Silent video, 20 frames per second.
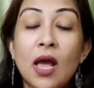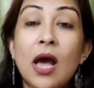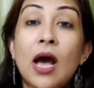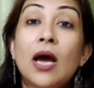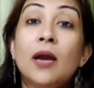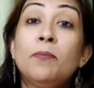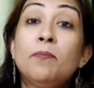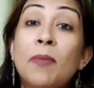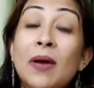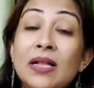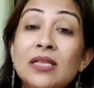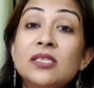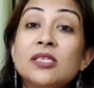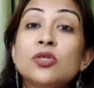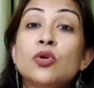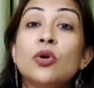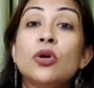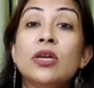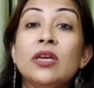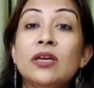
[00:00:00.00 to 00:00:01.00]
Her pulse is
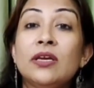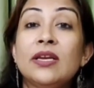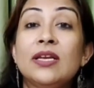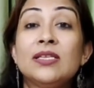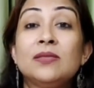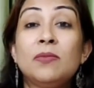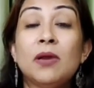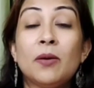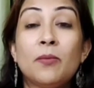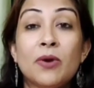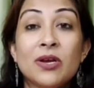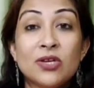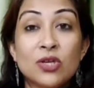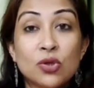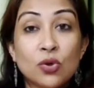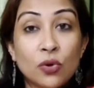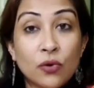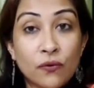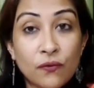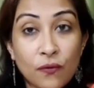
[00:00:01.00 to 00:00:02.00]
going to increase, blood pressure is
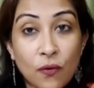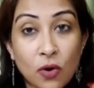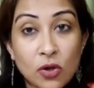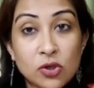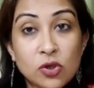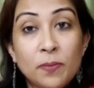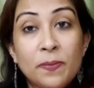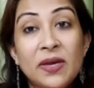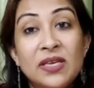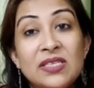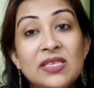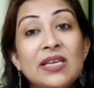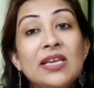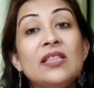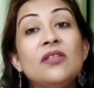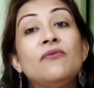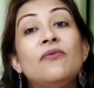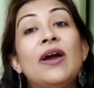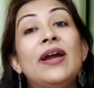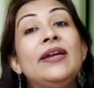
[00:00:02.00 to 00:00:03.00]
going to fall. So basically
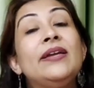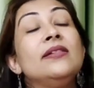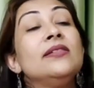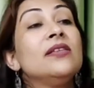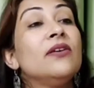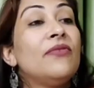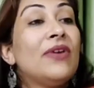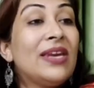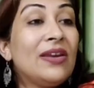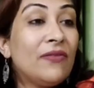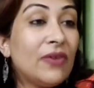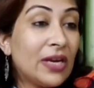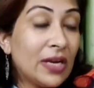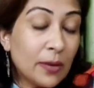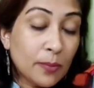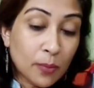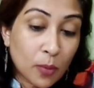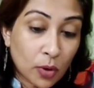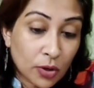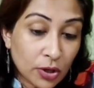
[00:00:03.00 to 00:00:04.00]
the vitals are very, very
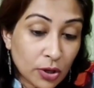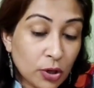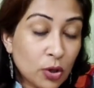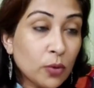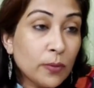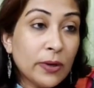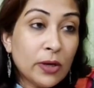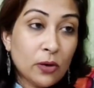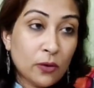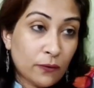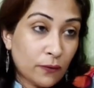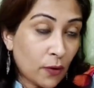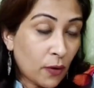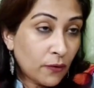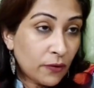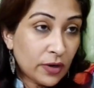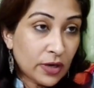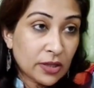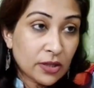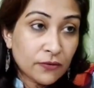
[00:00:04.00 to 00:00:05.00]
important to be looked
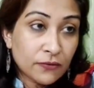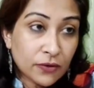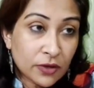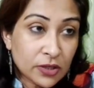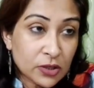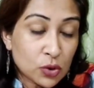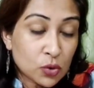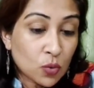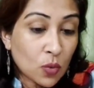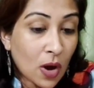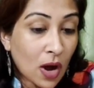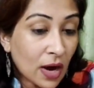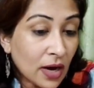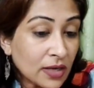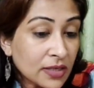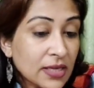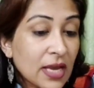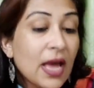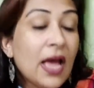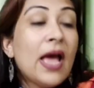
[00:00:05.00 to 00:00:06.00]
forward in the first 2
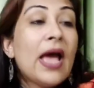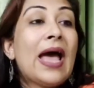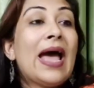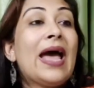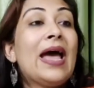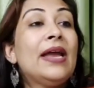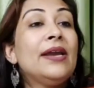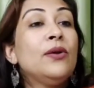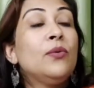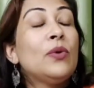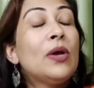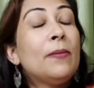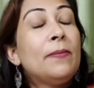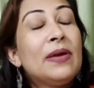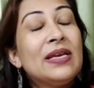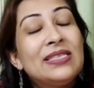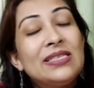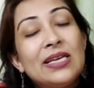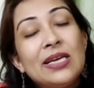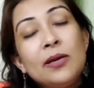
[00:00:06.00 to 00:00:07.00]
hours, and we are
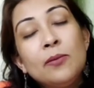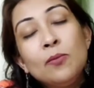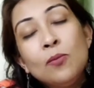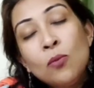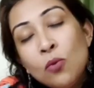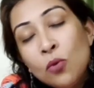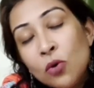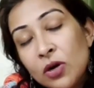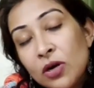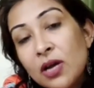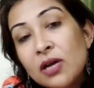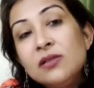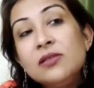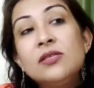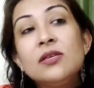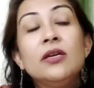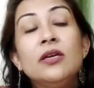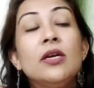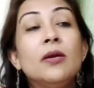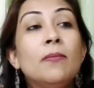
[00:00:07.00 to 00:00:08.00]
basically more
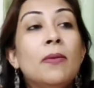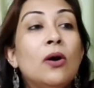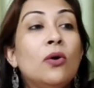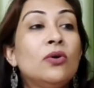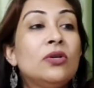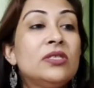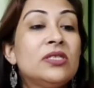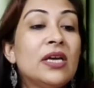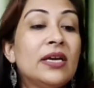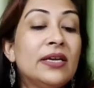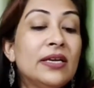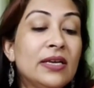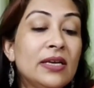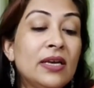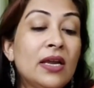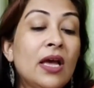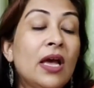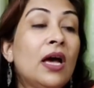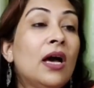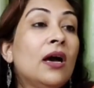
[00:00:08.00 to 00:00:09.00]
concerned about
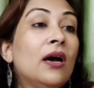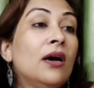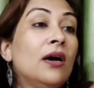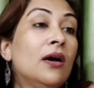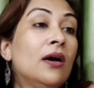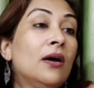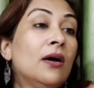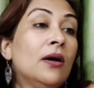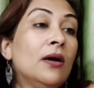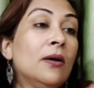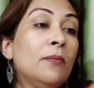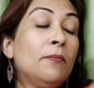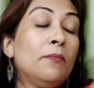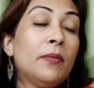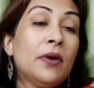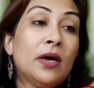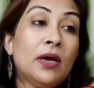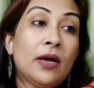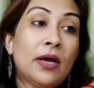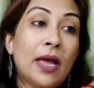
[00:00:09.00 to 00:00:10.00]
sudden
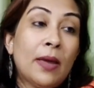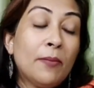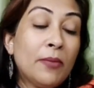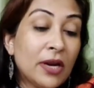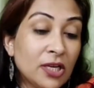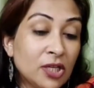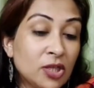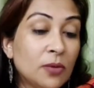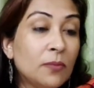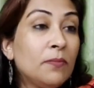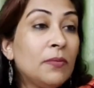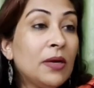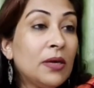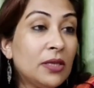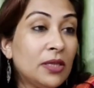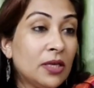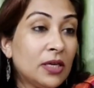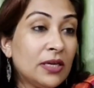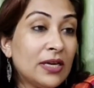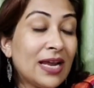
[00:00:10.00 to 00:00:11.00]
hemorrhage,
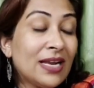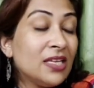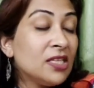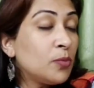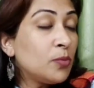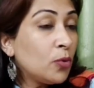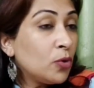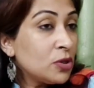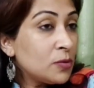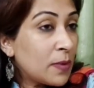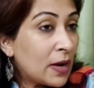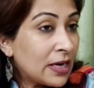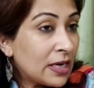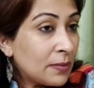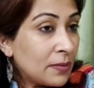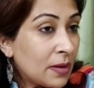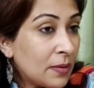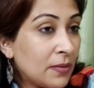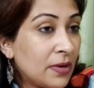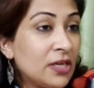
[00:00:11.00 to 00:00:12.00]
that is
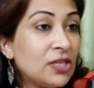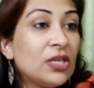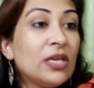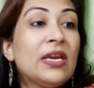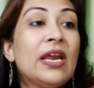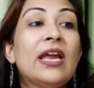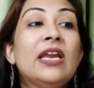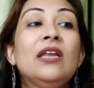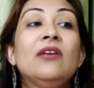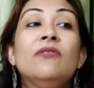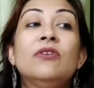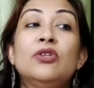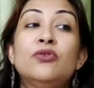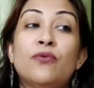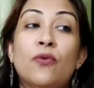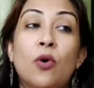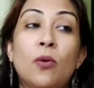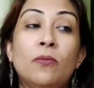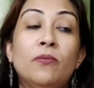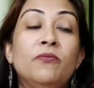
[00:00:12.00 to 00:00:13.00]
postpartum hemorrhage in any which
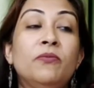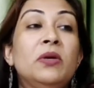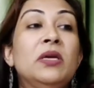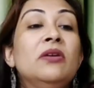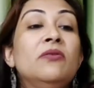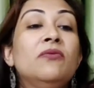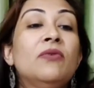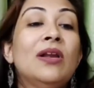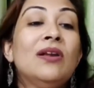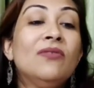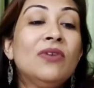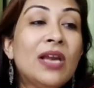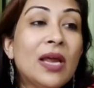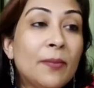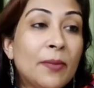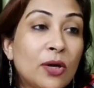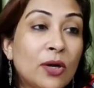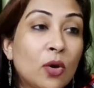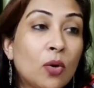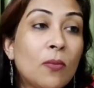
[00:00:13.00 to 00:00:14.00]
form, be it vulval
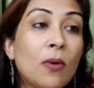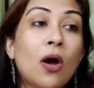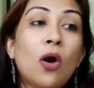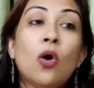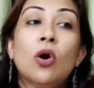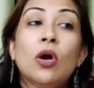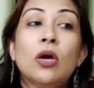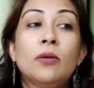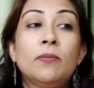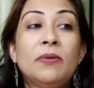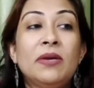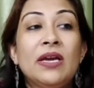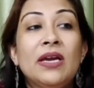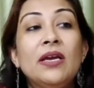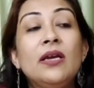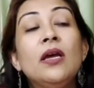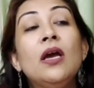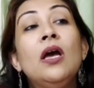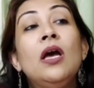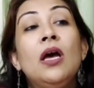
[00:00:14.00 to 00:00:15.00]
hematoma or be
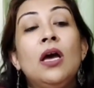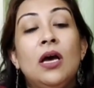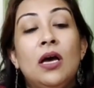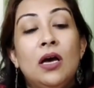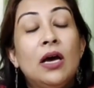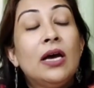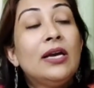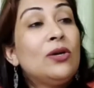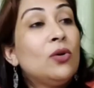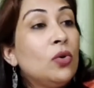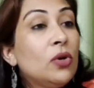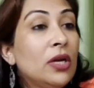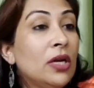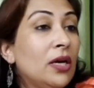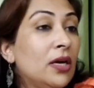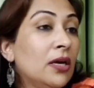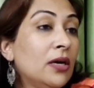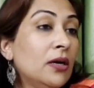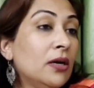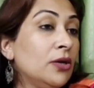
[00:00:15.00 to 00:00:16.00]
it
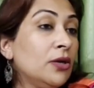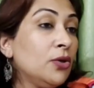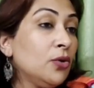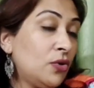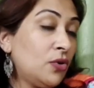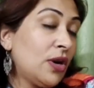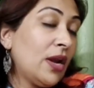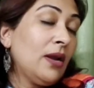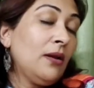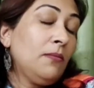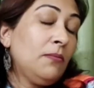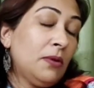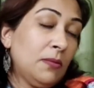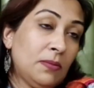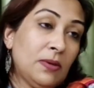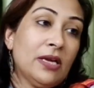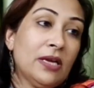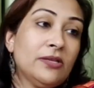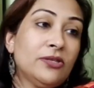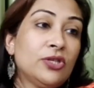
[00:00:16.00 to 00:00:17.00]
atonic uterine
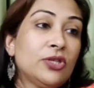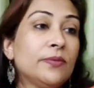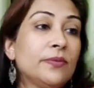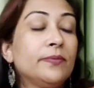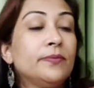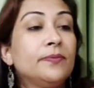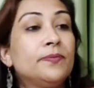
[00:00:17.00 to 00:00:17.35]
PPH.